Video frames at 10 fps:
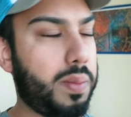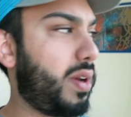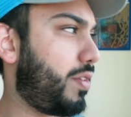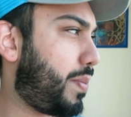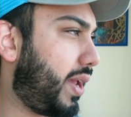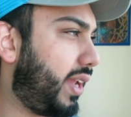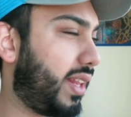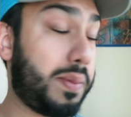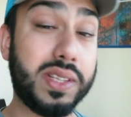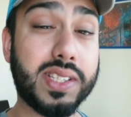bit of a pain.
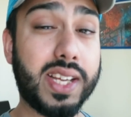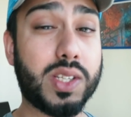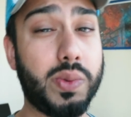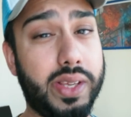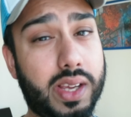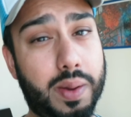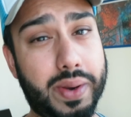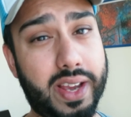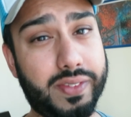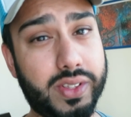That means next week I'm
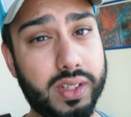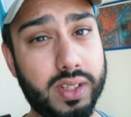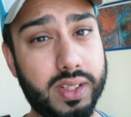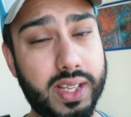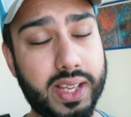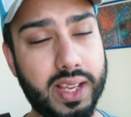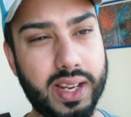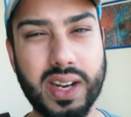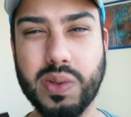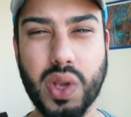gonna have to take it
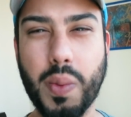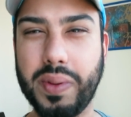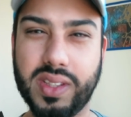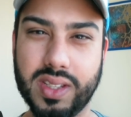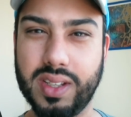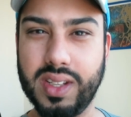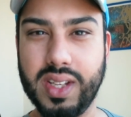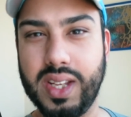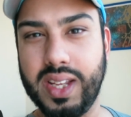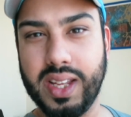in. I was hoping to
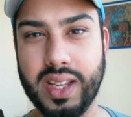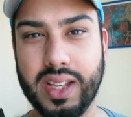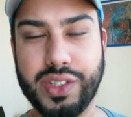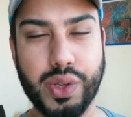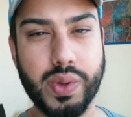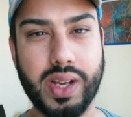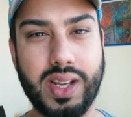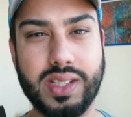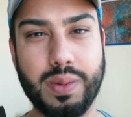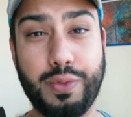show you
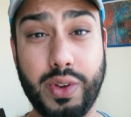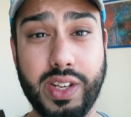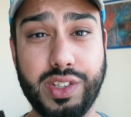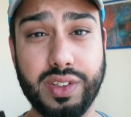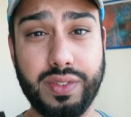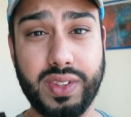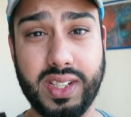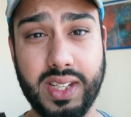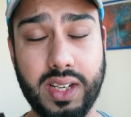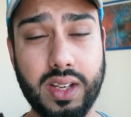guys some footage of the
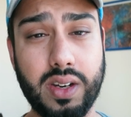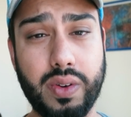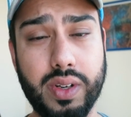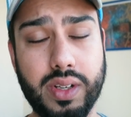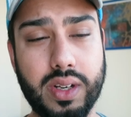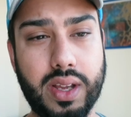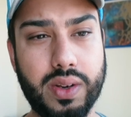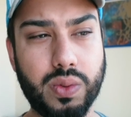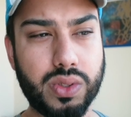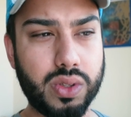dealer and,
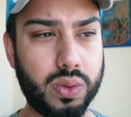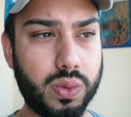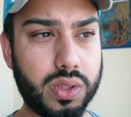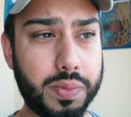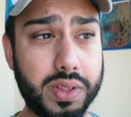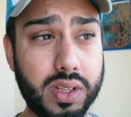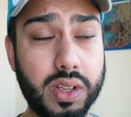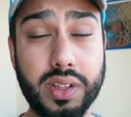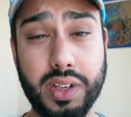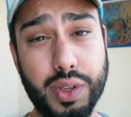and also some of
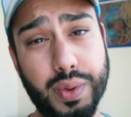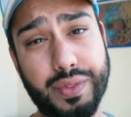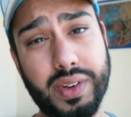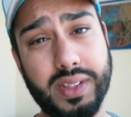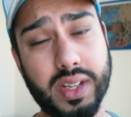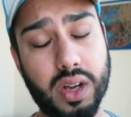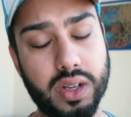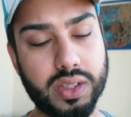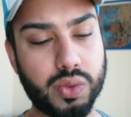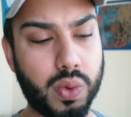the, the new Infiniti
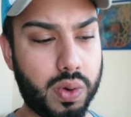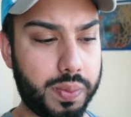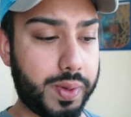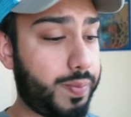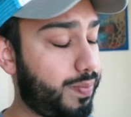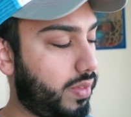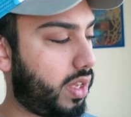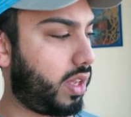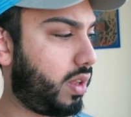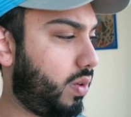cars as well, but
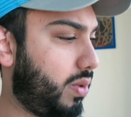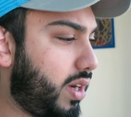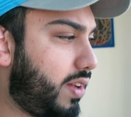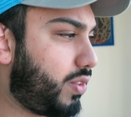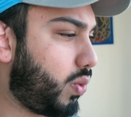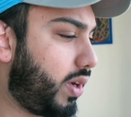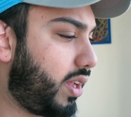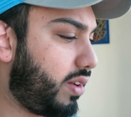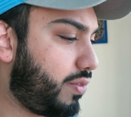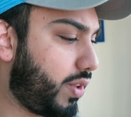hey, we're gonna have to
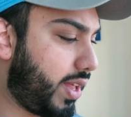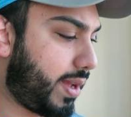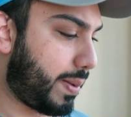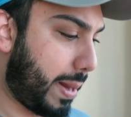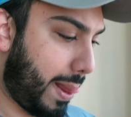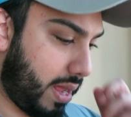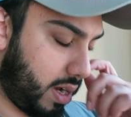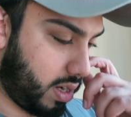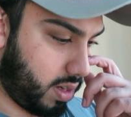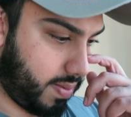wait for that.
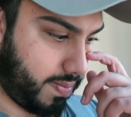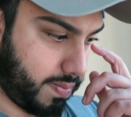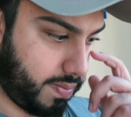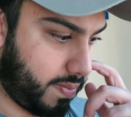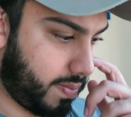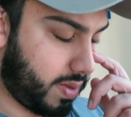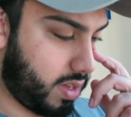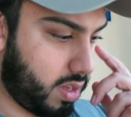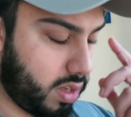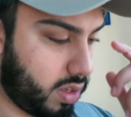Um,
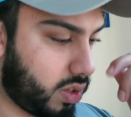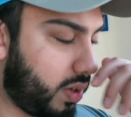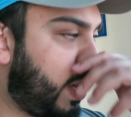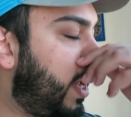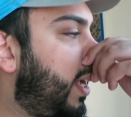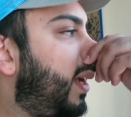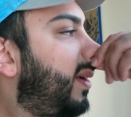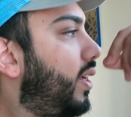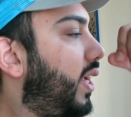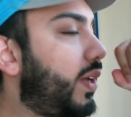so yeah,
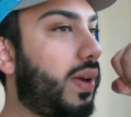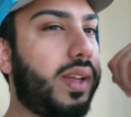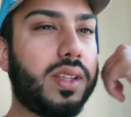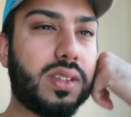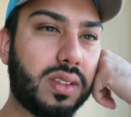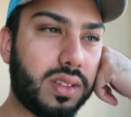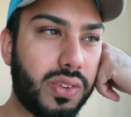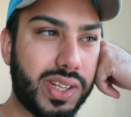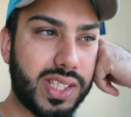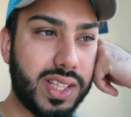anyway,
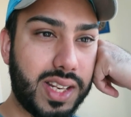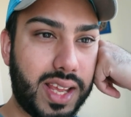the rest of the